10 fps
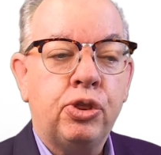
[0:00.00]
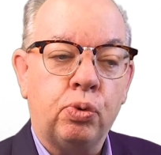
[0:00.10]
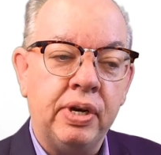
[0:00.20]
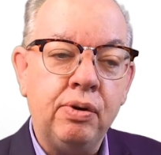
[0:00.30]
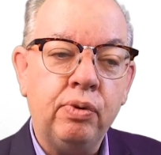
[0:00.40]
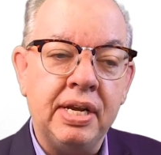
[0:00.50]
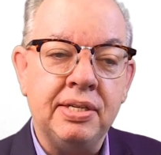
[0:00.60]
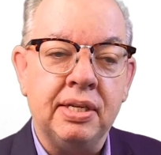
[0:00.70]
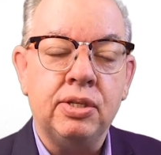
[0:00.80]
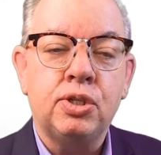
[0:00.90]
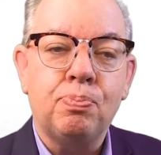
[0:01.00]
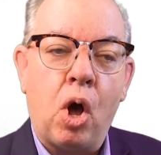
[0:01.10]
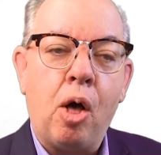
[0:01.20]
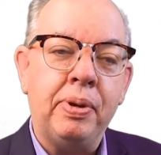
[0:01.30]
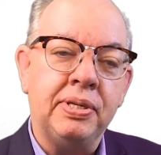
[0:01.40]
three reasons
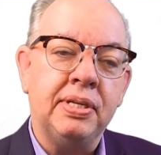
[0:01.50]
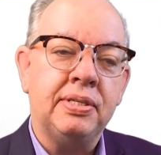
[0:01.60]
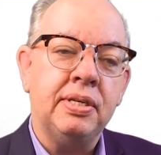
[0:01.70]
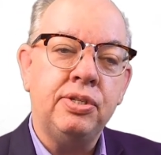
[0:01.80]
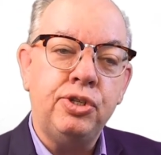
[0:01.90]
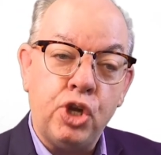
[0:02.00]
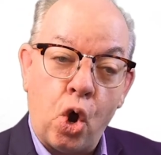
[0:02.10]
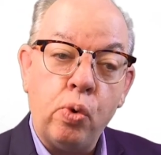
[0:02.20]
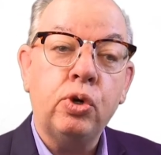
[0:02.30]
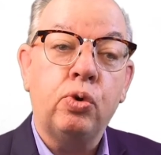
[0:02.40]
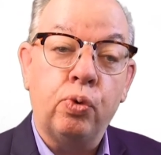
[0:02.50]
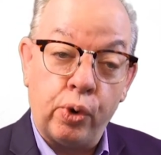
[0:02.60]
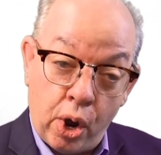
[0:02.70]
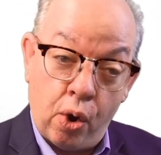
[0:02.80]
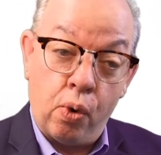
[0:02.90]
small businesses don't
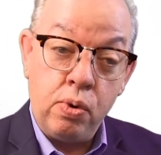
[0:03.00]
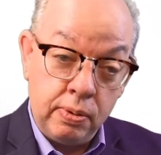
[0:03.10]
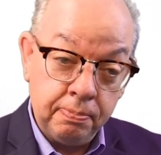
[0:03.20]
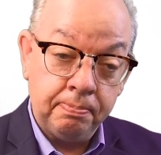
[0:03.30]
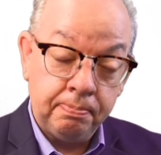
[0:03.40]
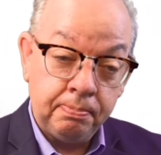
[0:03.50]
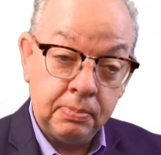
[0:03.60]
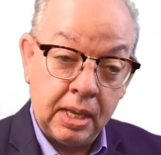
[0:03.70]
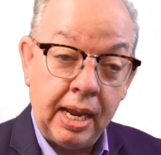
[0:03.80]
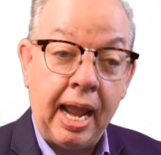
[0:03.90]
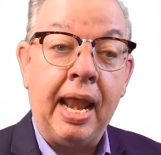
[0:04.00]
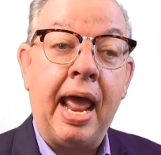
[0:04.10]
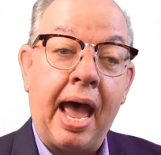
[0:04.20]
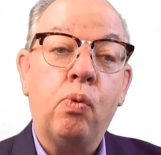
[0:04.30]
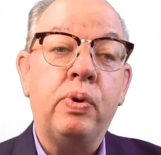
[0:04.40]
grow and
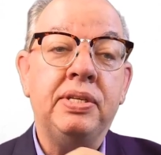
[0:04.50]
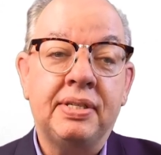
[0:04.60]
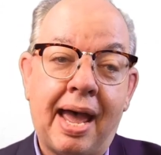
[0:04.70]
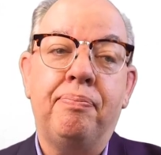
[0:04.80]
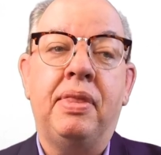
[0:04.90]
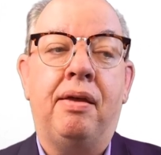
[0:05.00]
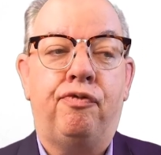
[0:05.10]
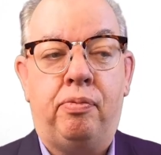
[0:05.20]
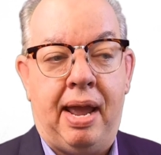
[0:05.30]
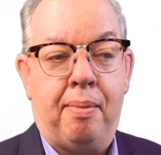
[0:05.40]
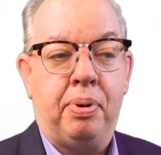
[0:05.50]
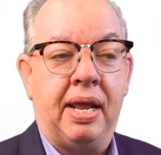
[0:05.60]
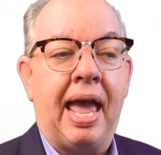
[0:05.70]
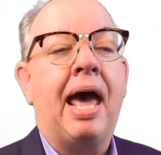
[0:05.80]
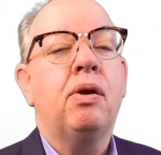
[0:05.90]
how we stop that from
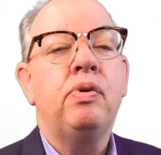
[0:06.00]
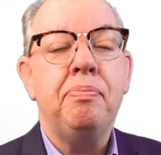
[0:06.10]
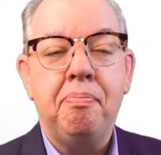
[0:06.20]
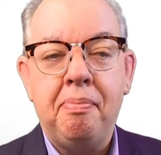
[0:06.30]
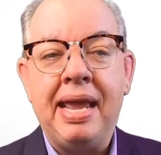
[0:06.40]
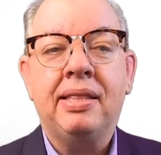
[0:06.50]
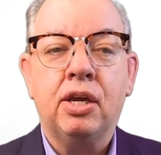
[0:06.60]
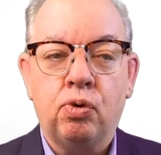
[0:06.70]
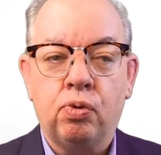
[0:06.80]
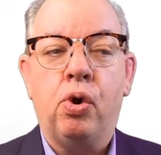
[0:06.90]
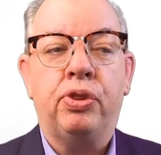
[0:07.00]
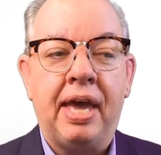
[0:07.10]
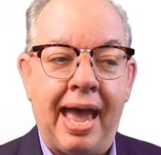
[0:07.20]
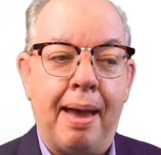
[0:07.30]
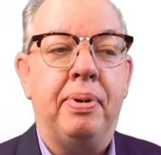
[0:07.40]
happening. How do we make the growth
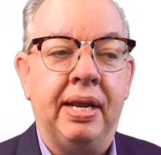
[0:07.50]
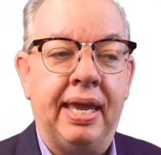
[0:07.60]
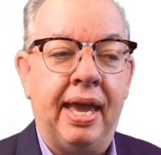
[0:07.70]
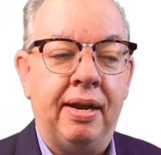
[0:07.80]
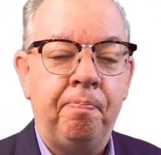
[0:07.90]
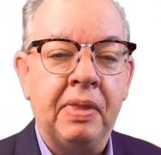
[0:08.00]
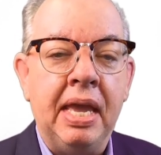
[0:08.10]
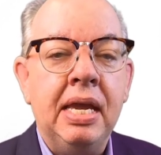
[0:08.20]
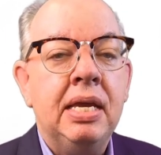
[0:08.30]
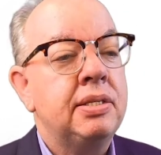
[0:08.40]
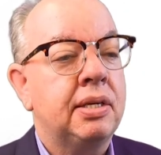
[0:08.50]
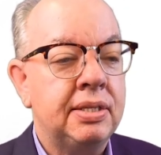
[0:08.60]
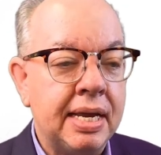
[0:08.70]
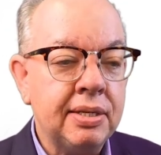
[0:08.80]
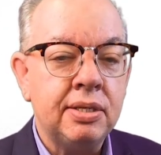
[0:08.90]
happen again?
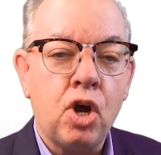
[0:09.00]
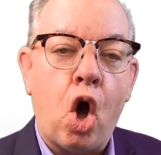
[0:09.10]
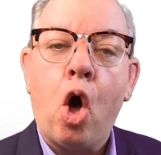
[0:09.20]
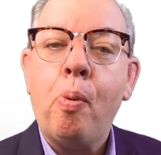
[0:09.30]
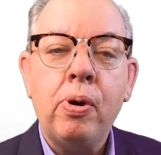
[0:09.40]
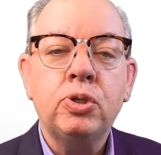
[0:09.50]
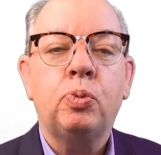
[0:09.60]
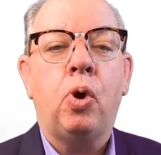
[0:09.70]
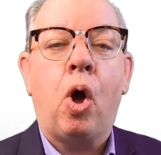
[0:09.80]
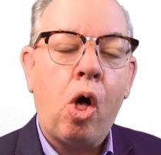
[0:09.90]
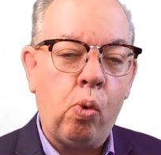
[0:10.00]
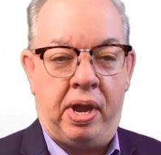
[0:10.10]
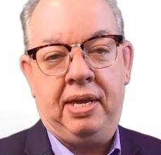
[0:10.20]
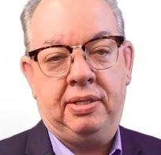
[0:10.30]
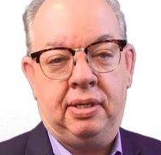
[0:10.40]
Success is almost
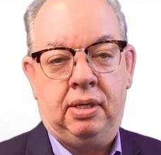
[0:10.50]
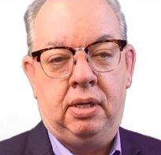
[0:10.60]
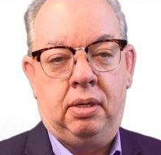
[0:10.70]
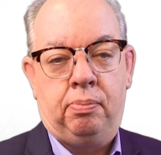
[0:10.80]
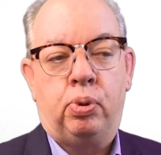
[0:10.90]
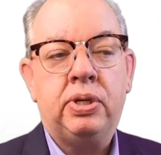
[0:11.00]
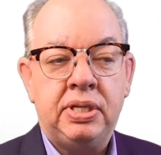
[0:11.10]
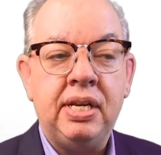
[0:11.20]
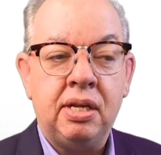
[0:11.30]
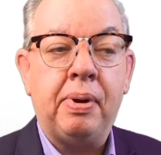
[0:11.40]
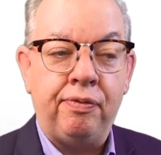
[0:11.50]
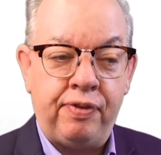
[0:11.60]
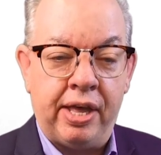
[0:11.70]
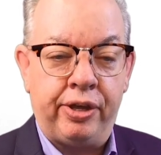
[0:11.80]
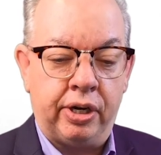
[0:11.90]
always preceded by
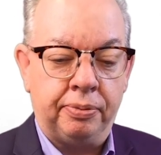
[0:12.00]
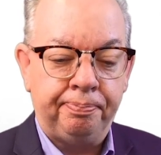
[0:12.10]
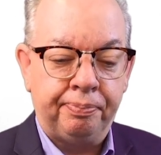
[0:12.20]
failure.